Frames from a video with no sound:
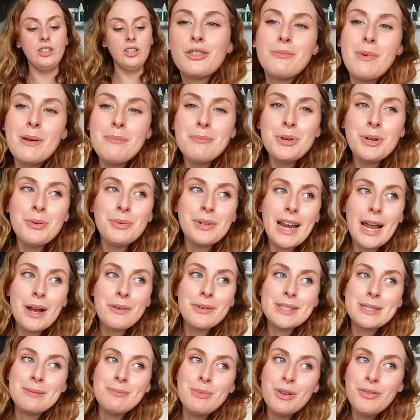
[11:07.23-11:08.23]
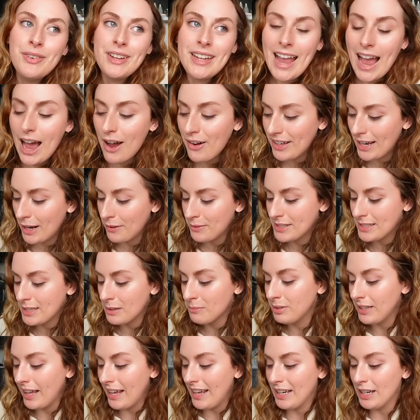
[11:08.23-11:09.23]
Remember when I was moving out and I was
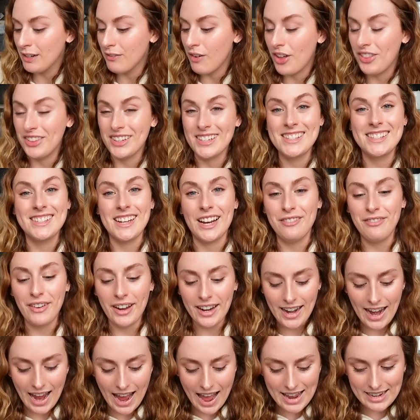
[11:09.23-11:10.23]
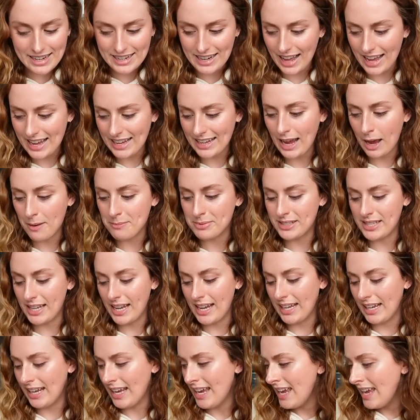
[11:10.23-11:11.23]
complaining of all the stuff I had, and I kept
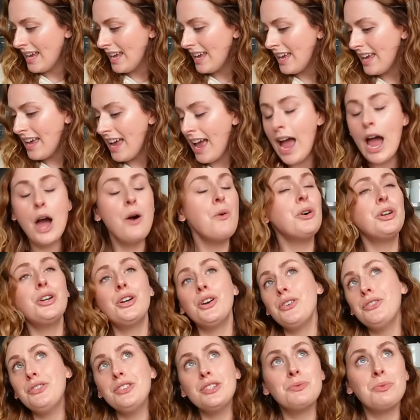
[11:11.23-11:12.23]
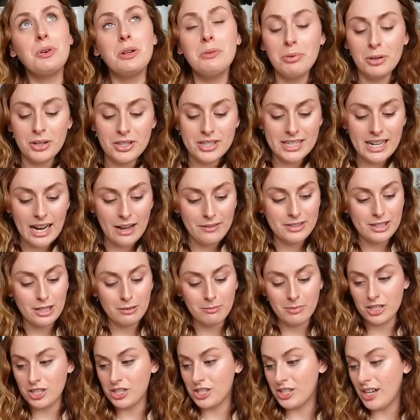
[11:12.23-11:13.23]
saying, how on earth does one person have so
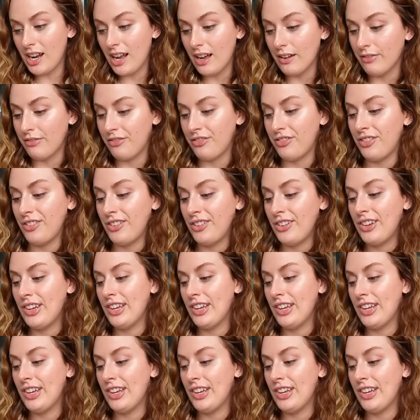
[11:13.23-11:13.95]
much stuff?